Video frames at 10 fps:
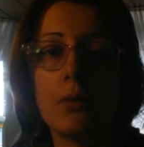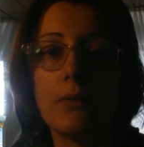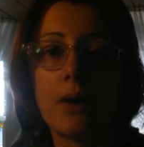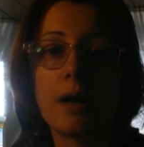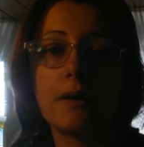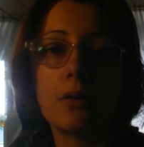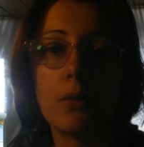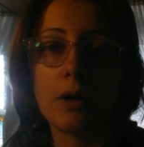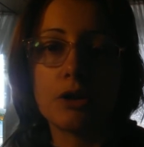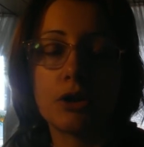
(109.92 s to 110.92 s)
with other
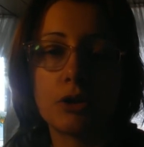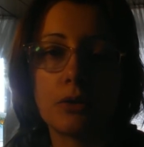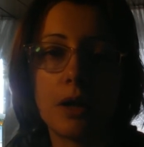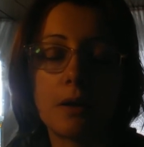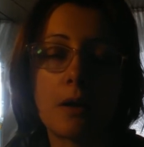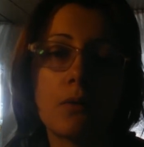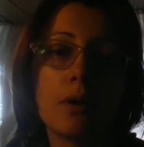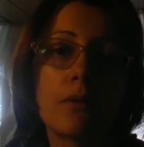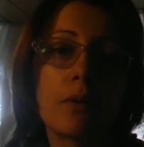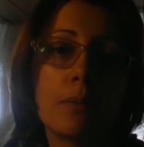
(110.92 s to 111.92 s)
questions, and I
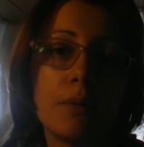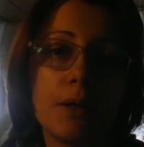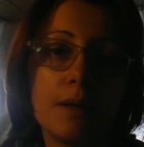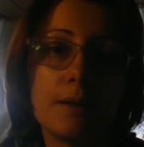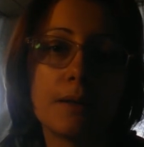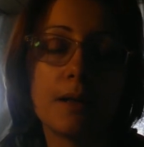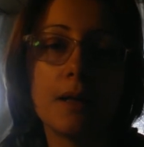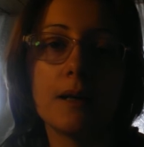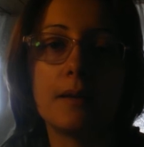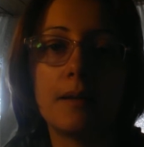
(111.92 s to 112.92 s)
will repeat
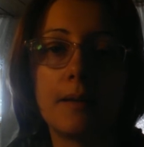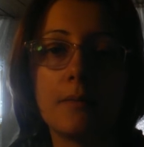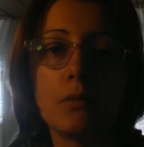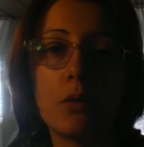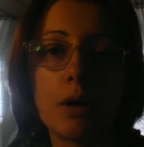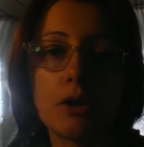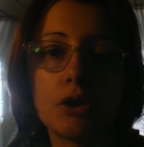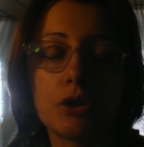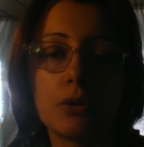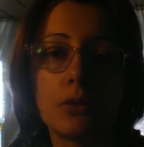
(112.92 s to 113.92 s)
the same
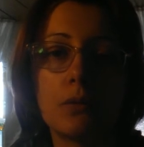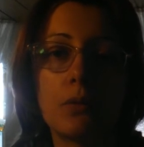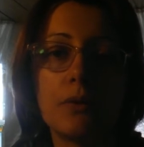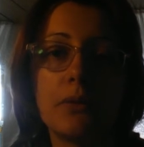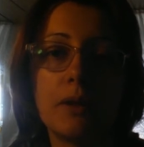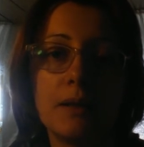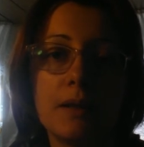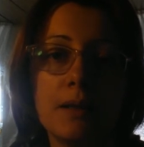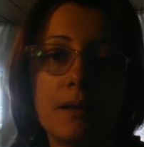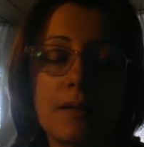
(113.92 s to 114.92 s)
question with
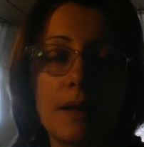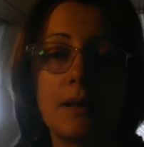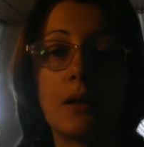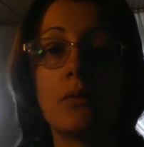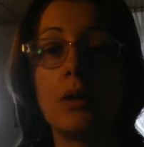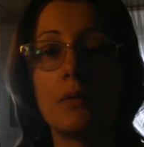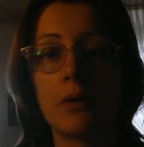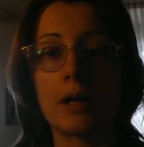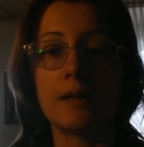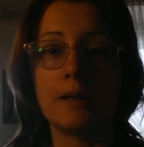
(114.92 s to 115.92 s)
details, and I will
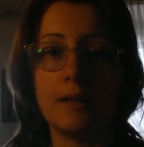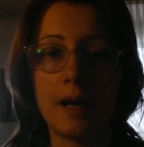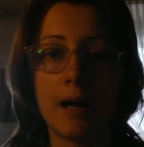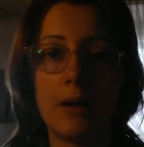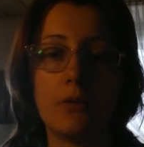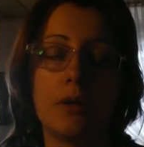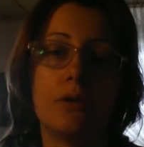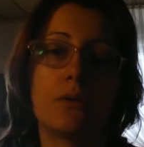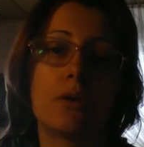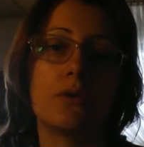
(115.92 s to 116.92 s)
write it down
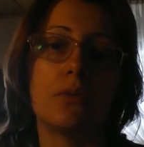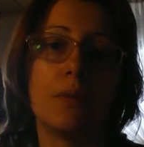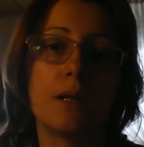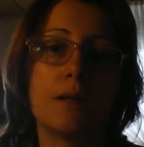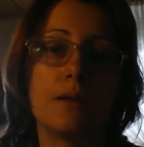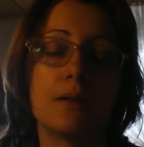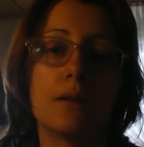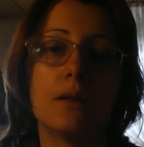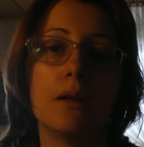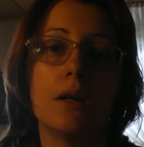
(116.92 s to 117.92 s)
in order to make
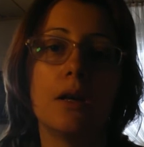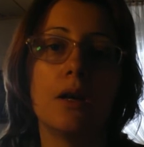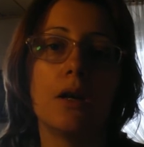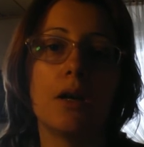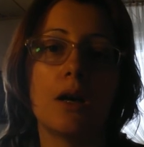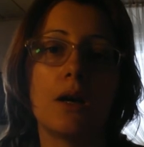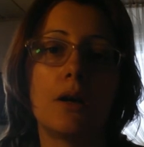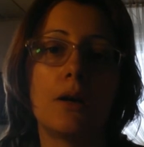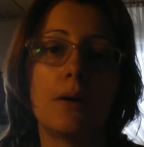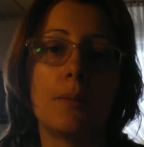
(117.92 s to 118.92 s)
it
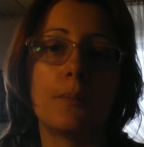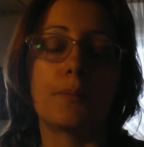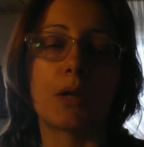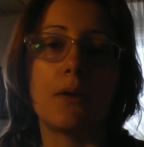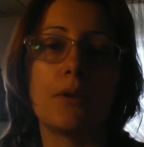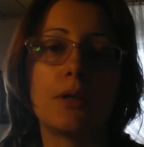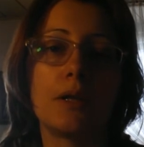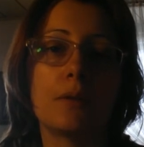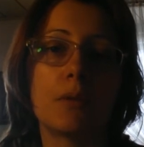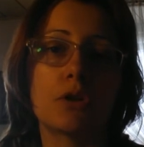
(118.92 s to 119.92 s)

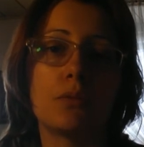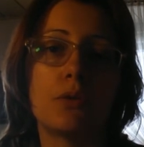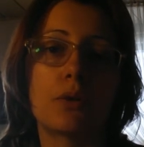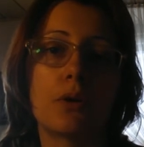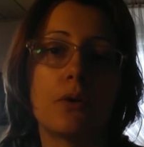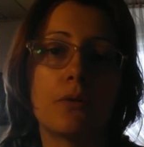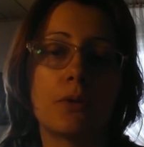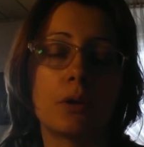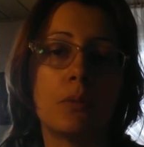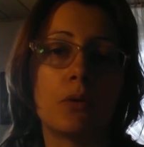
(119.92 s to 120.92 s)
everything much more
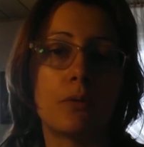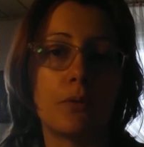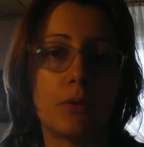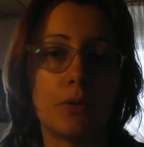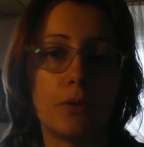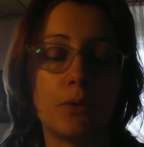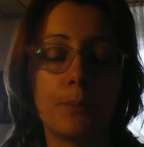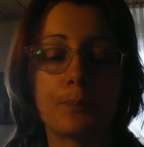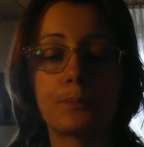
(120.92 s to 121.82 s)
comfortable for you.